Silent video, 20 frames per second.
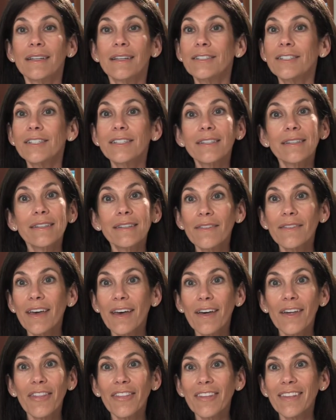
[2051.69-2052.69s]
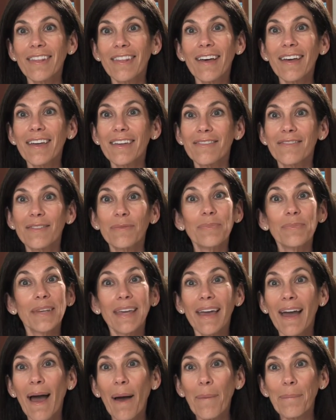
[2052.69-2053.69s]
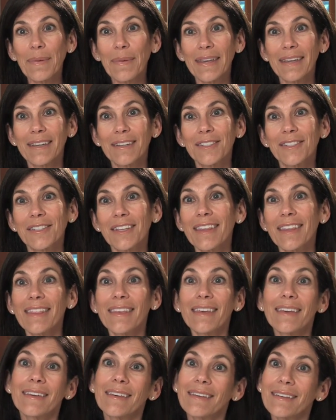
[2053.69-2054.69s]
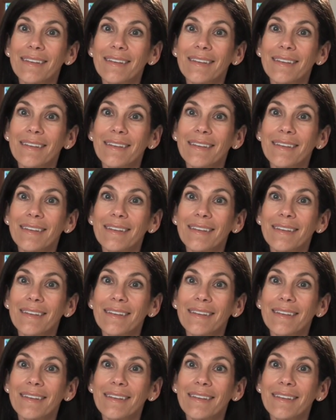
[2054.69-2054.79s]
just live a healthy life and be happy, because I think